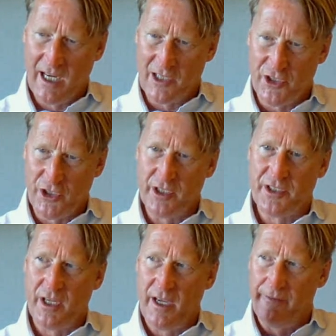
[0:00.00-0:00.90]

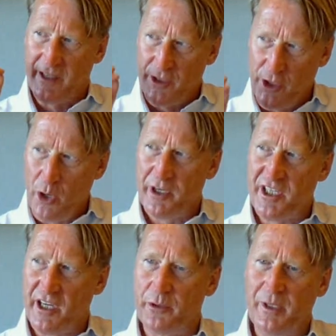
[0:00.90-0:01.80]
cultures that know each
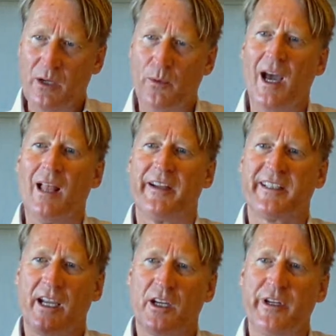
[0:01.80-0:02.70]
other really well, that
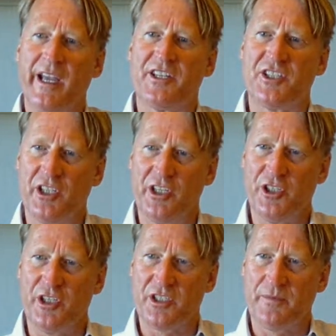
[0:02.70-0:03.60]
can create
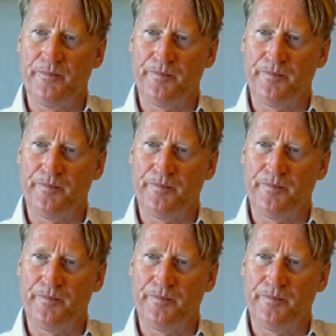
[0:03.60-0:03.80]
synergies.